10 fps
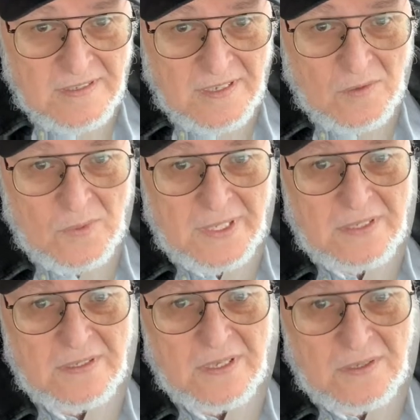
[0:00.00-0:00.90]
Oh,
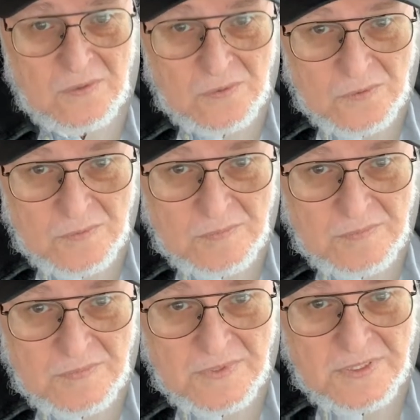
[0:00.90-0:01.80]
hello.
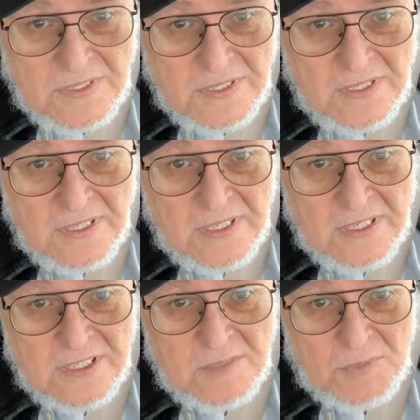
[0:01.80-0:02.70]

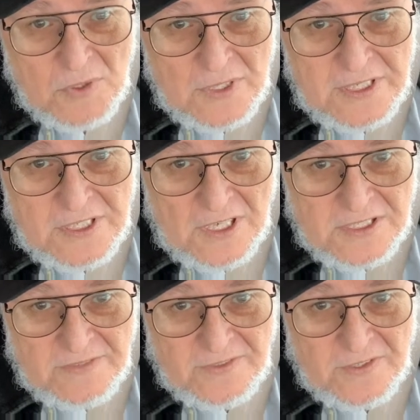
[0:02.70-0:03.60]
The police
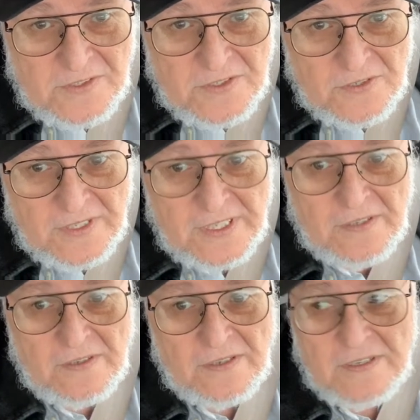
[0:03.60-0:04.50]
officers are
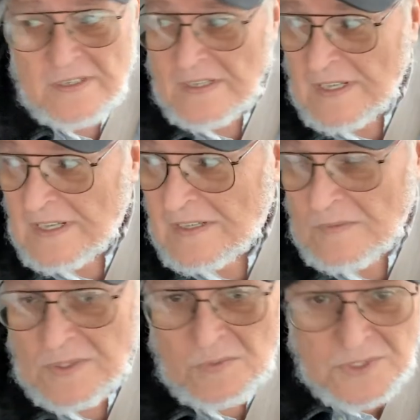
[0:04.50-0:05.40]
here. Huh,
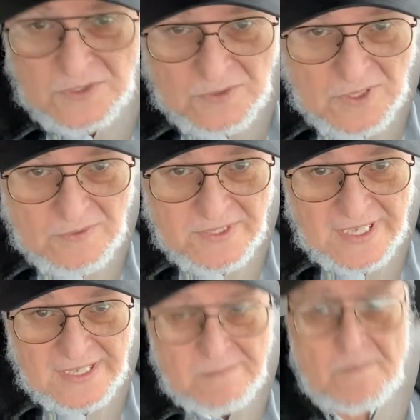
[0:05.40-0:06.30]
wonder what's going on with
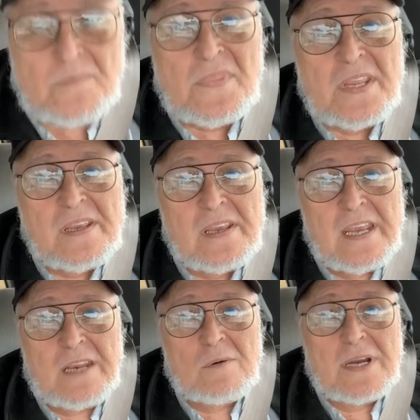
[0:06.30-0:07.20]
that.
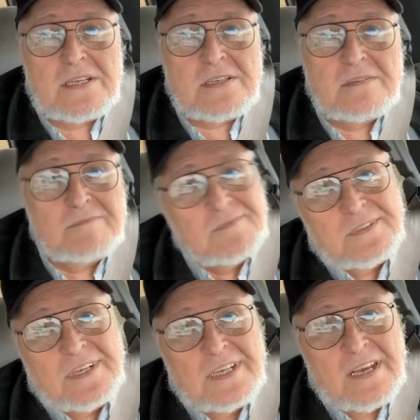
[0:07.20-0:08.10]
Anyways,
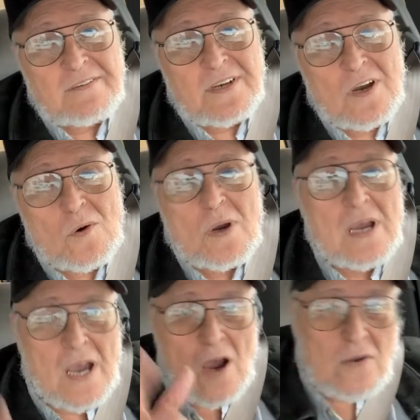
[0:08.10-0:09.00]
you never know.
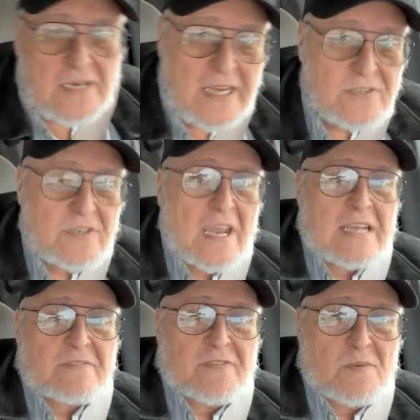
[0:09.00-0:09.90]
I'll catch you
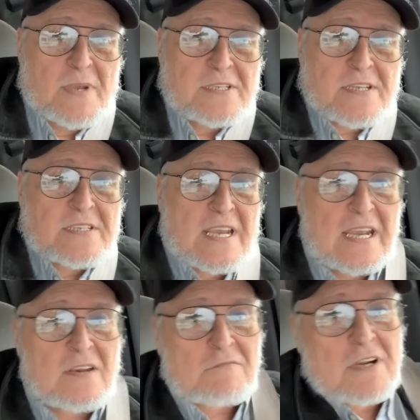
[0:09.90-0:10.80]
guys in a few minutes, because I
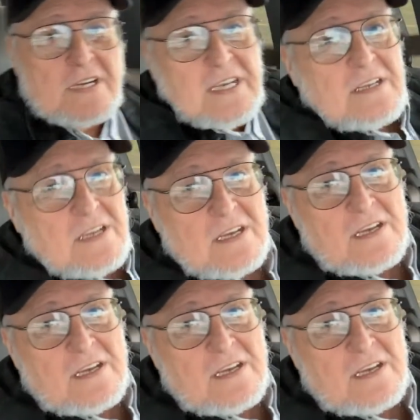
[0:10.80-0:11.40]
got to run and get